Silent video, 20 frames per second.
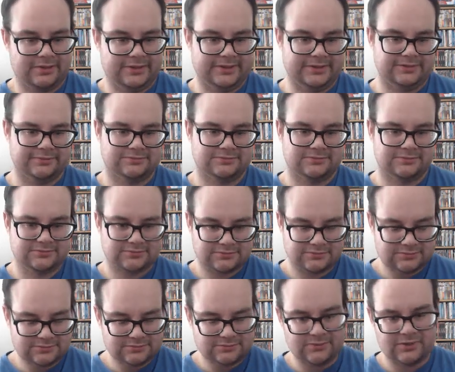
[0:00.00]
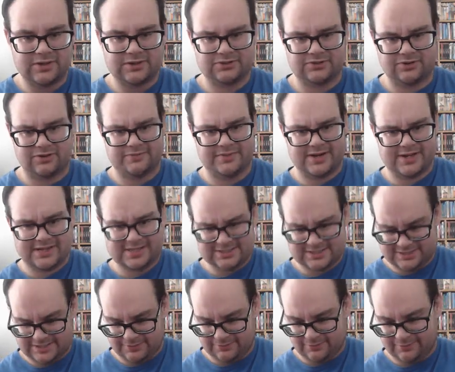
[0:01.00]
And Darkman, I guess,
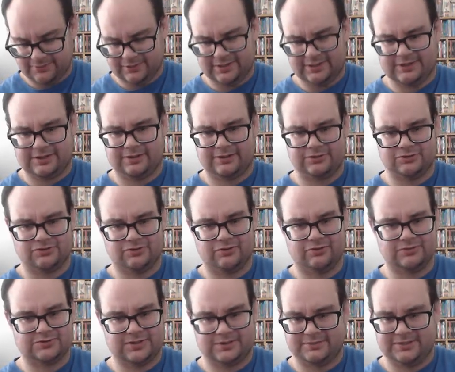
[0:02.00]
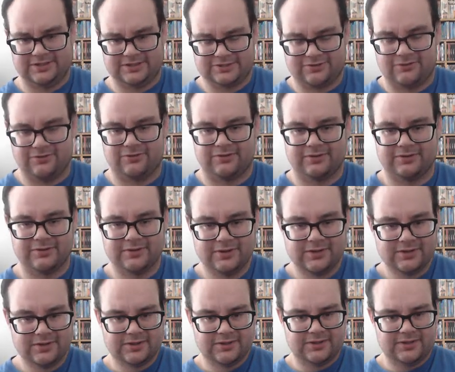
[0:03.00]
is able to put control of something in his core
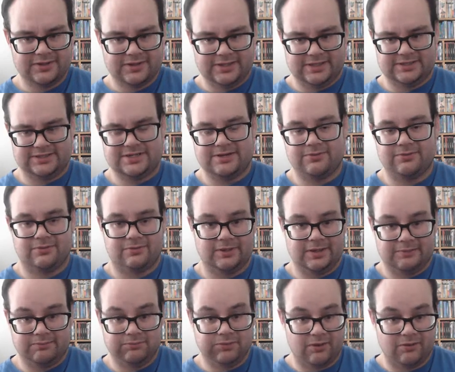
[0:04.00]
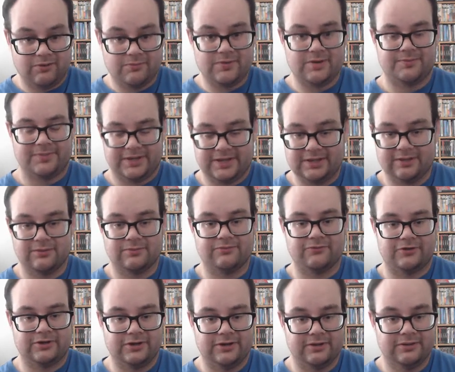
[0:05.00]
and is able to blow him up and kill him
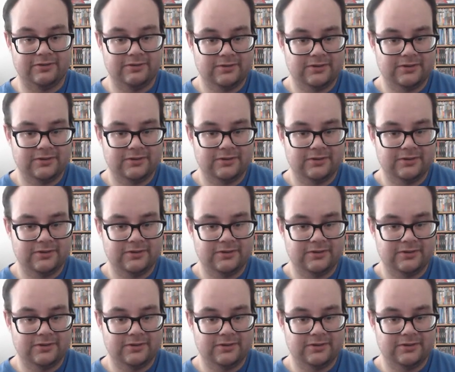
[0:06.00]
for good.